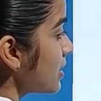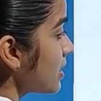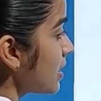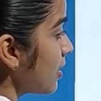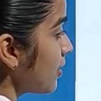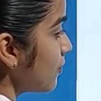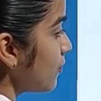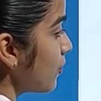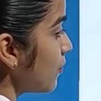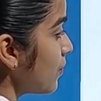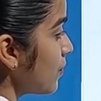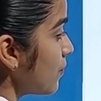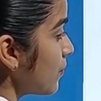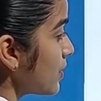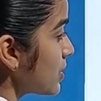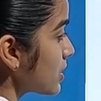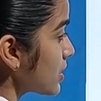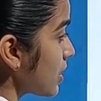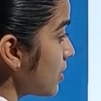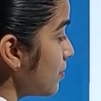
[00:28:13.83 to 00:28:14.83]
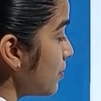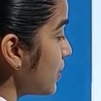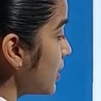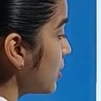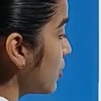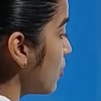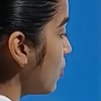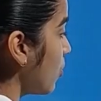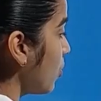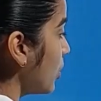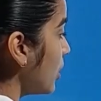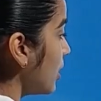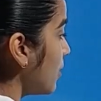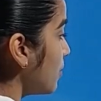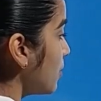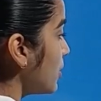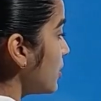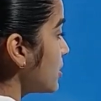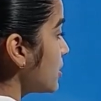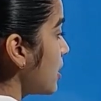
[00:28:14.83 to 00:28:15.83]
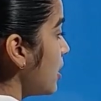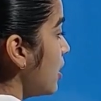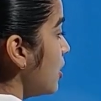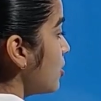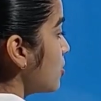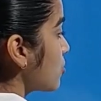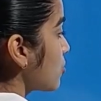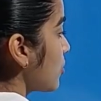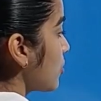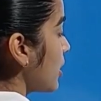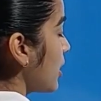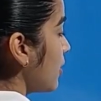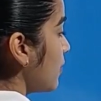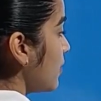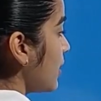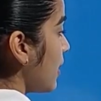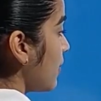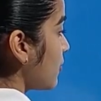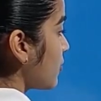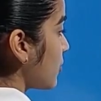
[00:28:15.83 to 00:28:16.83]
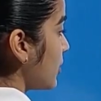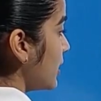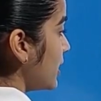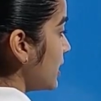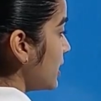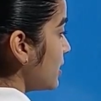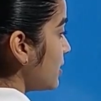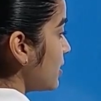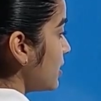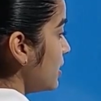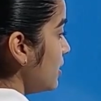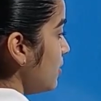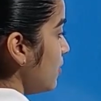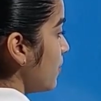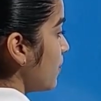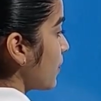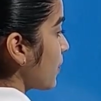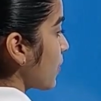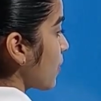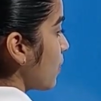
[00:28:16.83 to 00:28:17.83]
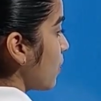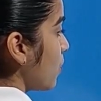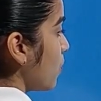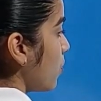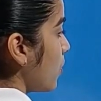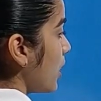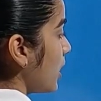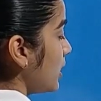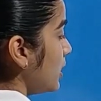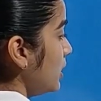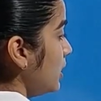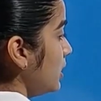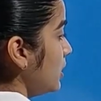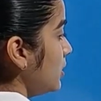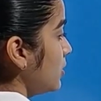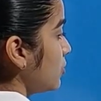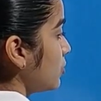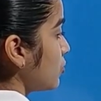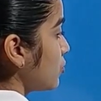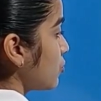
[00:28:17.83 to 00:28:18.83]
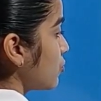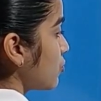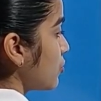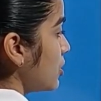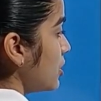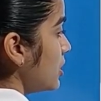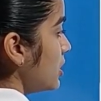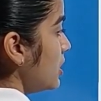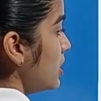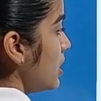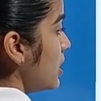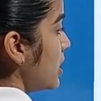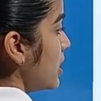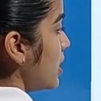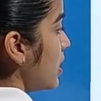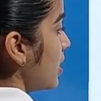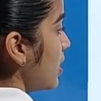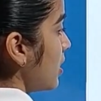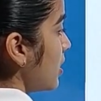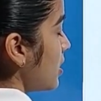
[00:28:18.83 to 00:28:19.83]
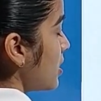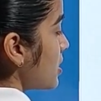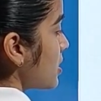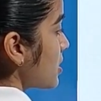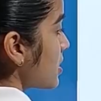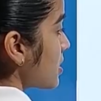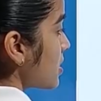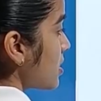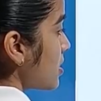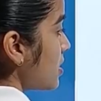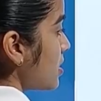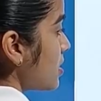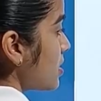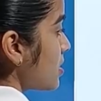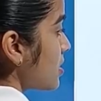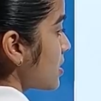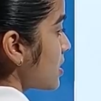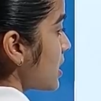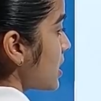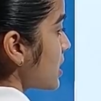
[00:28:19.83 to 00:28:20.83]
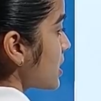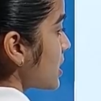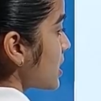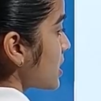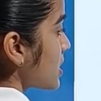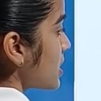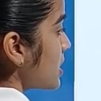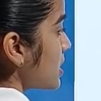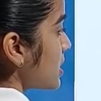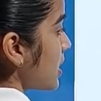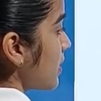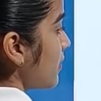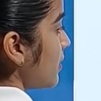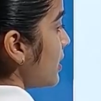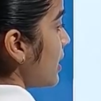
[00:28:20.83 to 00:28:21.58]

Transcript: Therefore we first compare the whole numbers. So here we have 23, 1, 3, 667